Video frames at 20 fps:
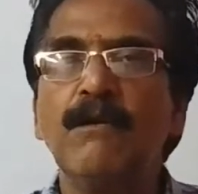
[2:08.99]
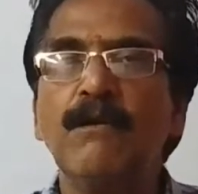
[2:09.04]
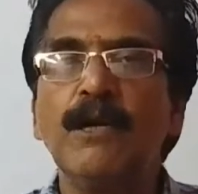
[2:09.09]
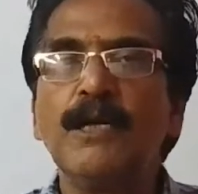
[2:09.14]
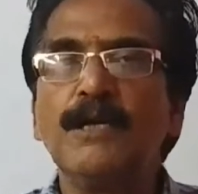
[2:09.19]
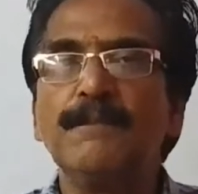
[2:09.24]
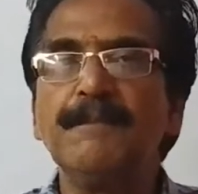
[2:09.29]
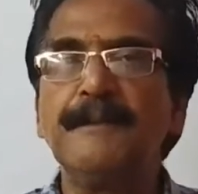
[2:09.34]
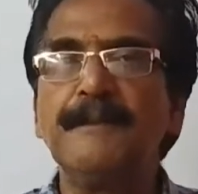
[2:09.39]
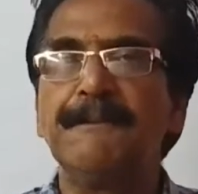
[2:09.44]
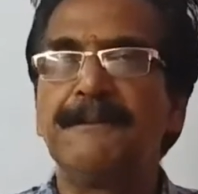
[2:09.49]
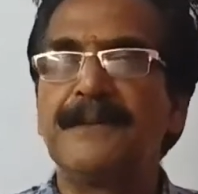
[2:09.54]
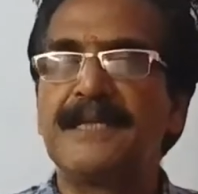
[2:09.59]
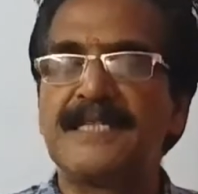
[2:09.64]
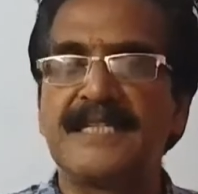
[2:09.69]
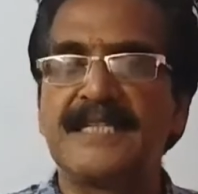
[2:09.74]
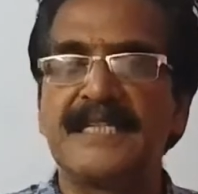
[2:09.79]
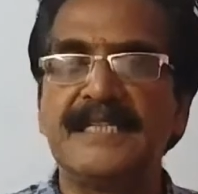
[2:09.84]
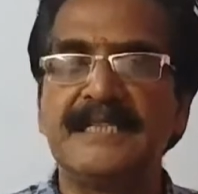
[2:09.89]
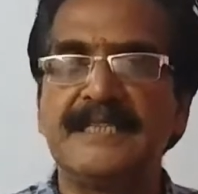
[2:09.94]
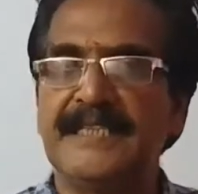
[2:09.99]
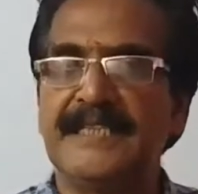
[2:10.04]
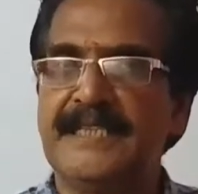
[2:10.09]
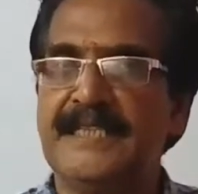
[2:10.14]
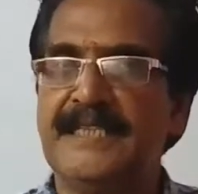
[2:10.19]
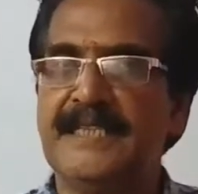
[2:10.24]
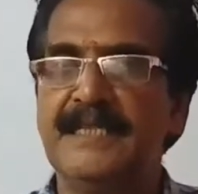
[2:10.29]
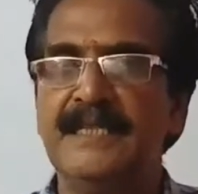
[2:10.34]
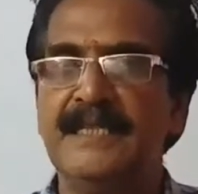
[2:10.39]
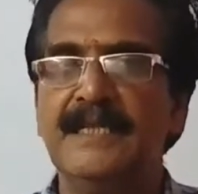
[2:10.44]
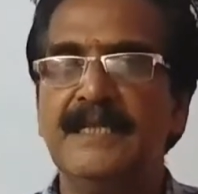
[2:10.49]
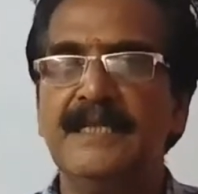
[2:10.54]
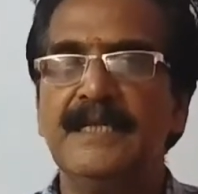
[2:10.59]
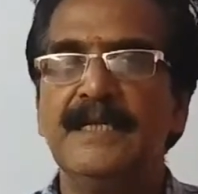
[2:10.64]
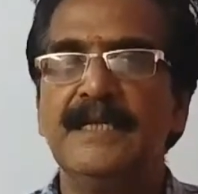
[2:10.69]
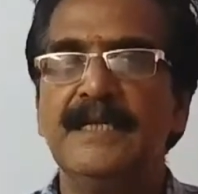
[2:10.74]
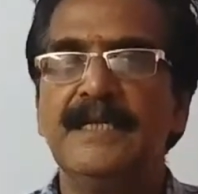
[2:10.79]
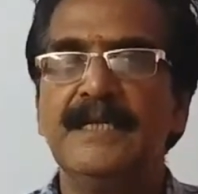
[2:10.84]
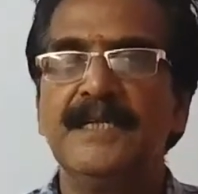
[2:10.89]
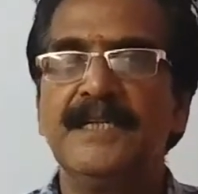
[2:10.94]
not be presented
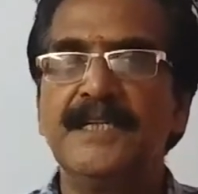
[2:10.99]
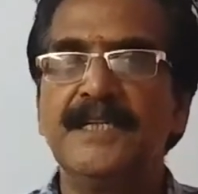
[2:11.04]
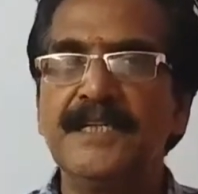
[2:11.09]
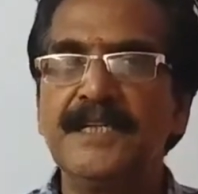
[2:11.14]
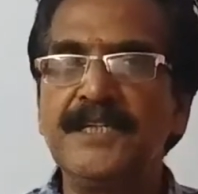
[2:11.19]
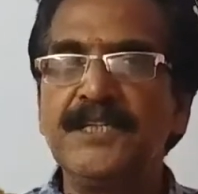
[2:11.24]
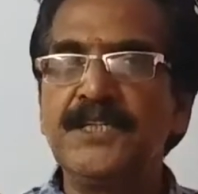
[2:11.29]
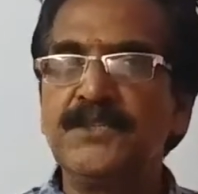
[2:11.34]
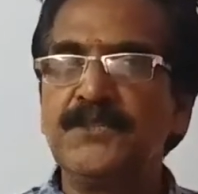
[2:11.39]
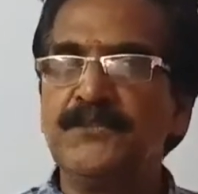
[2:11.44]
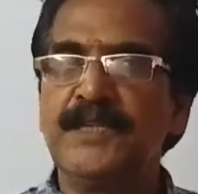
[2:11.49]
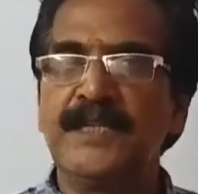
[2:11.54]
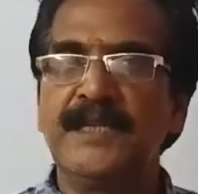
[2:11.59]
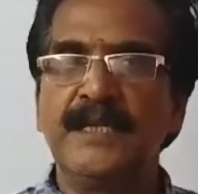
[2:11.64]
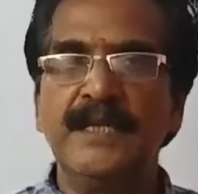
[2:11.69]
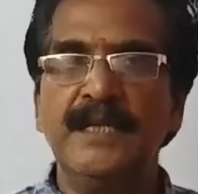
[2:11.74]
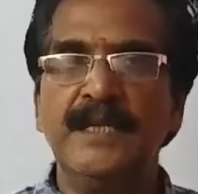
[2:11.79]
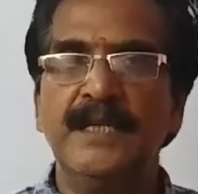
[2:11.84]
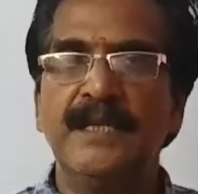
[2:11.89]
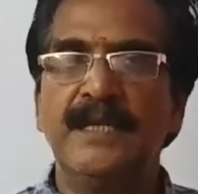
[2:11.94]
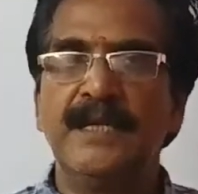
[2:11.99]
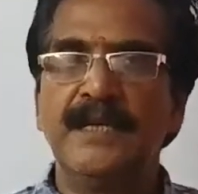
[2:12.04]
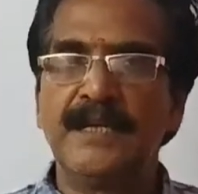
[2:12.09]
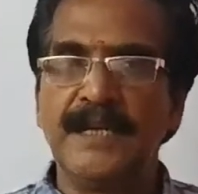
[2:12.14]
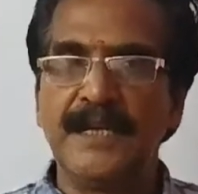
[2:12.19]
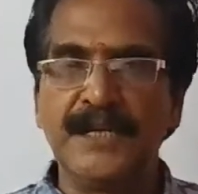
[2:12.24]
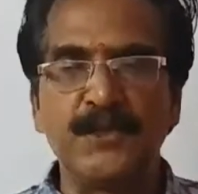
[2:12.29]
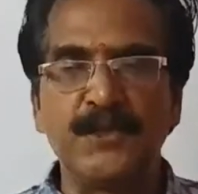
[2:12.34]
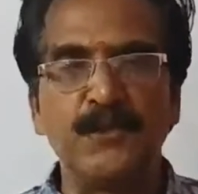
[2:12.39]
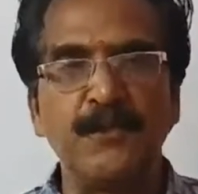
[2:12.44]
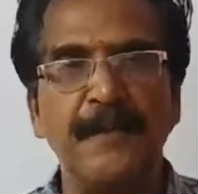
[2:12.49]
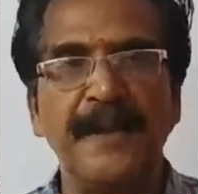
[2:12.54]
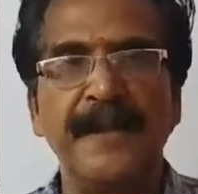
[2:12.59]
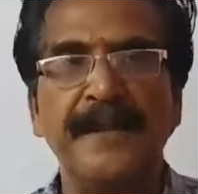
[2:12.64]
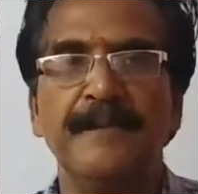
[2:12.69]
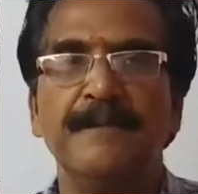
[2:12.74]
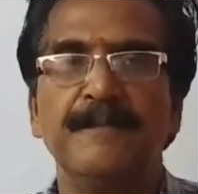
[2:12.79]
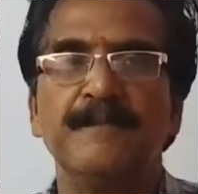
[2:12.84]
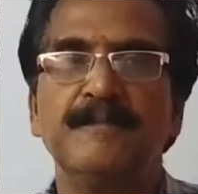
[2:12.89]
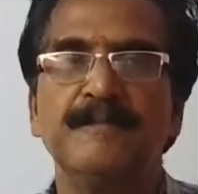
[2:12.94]
in your
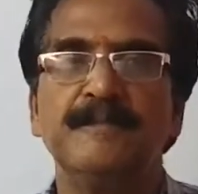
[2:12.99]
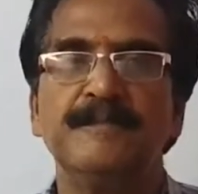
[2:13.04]
resume.